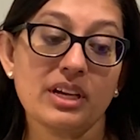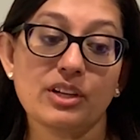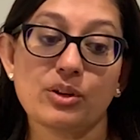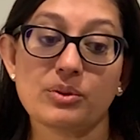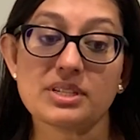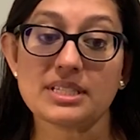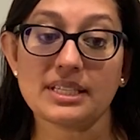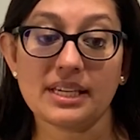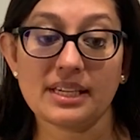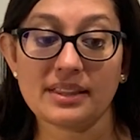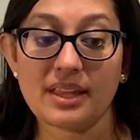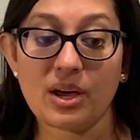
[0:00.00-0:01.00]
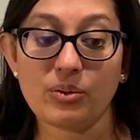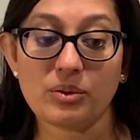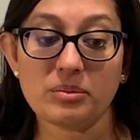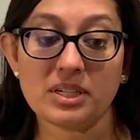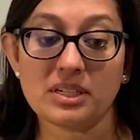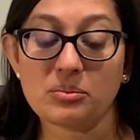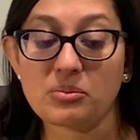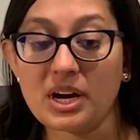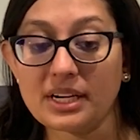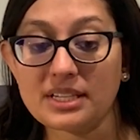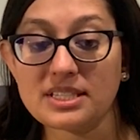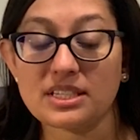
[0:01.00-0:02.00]
We're seeing that women in
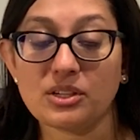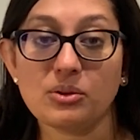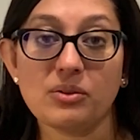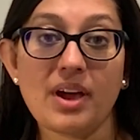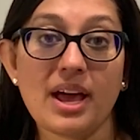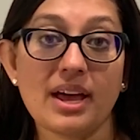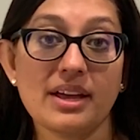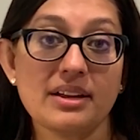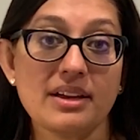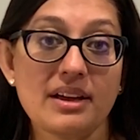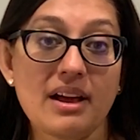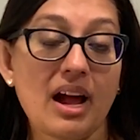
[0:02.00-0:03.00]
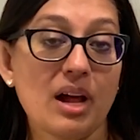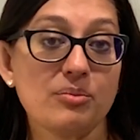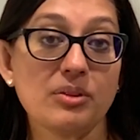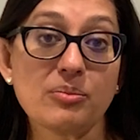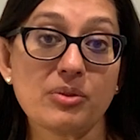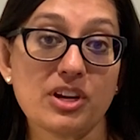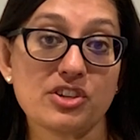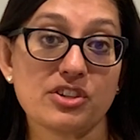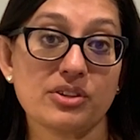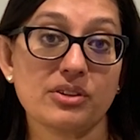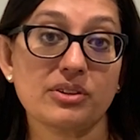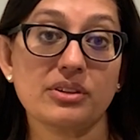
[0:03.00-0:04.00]
pregnancy who've had high blood
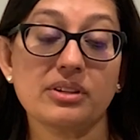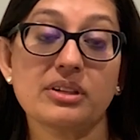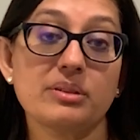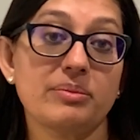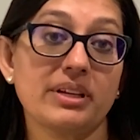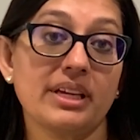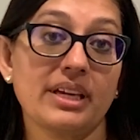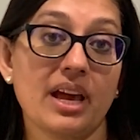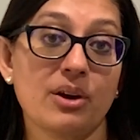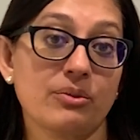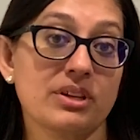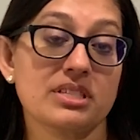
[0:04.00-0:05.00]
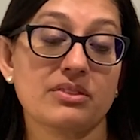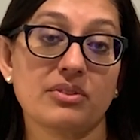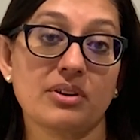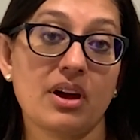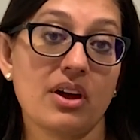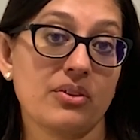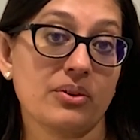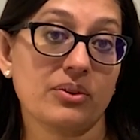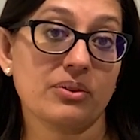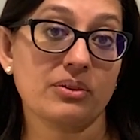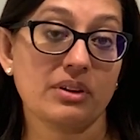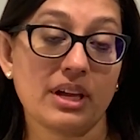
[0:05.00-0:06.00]
pressure could be at risk for
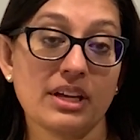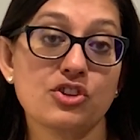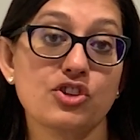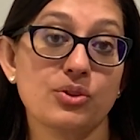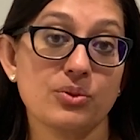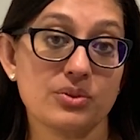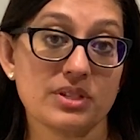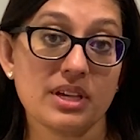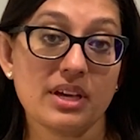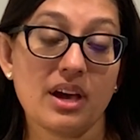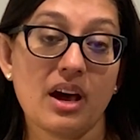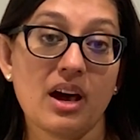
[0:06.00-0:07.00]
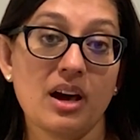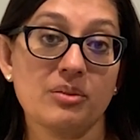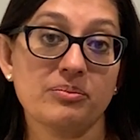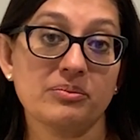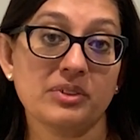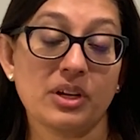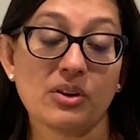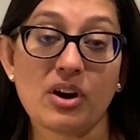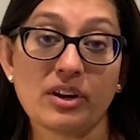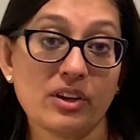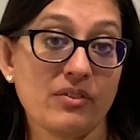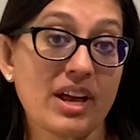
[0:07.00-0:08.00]
other issues,
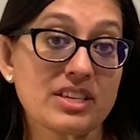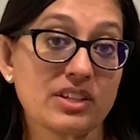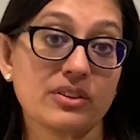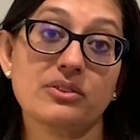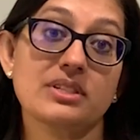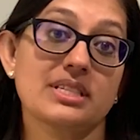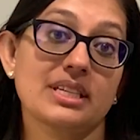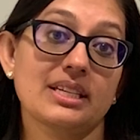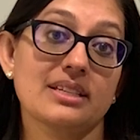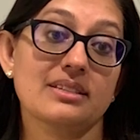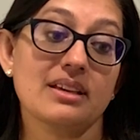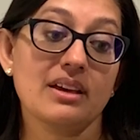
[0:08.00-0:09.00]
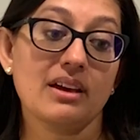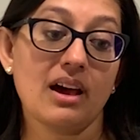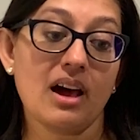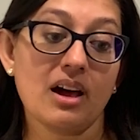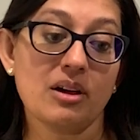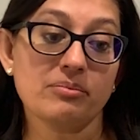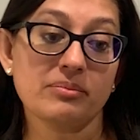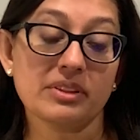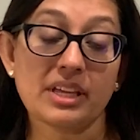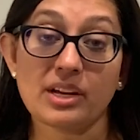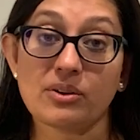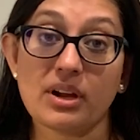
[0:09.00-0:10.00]
cardiovascular disease,
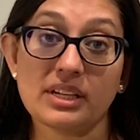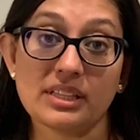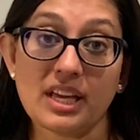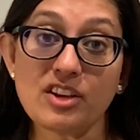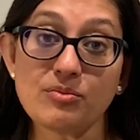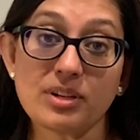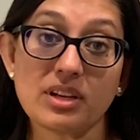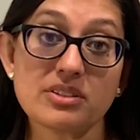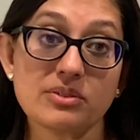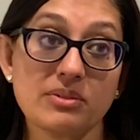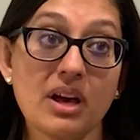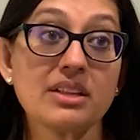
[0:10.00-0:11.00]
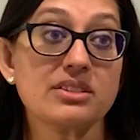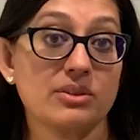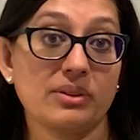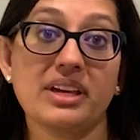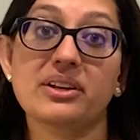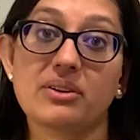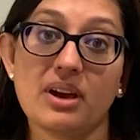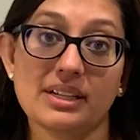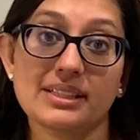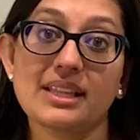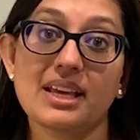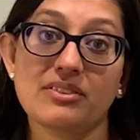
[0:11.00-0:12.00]
later on in life, but also not so later on
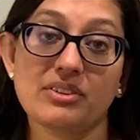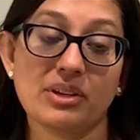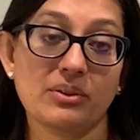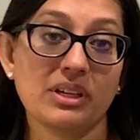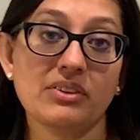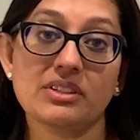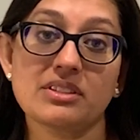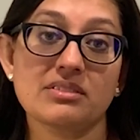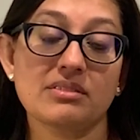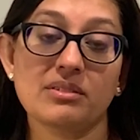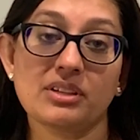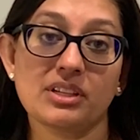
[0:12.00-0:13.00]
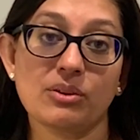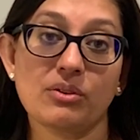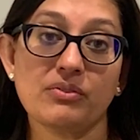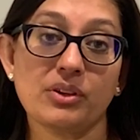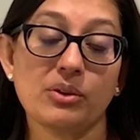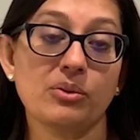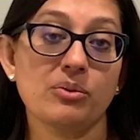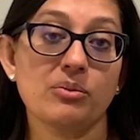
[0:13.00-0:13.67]
in life, even, a few